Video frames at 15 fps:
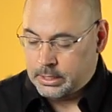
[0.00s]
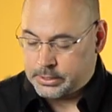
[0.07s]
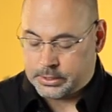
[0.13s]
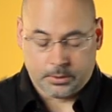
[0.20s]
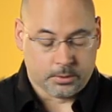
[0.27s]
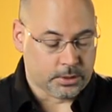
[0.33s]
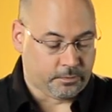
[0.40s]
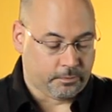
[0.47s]

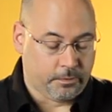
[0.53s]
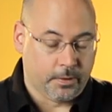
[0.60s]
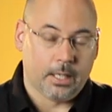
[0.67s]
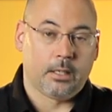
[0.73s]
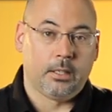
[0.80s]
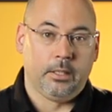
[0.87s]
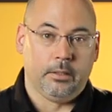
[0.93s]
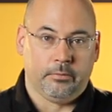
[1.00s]
So it's
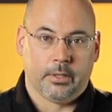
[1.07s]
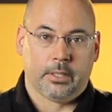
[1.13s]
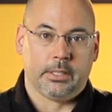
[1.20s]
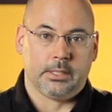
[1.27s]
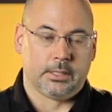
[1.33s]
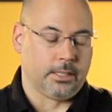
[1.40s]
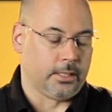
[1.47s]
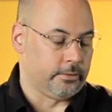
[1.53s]
very,
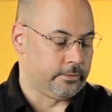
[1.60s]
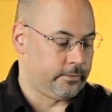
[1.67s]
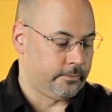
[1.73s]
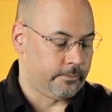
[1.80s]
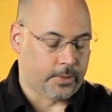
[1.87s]
very stiff.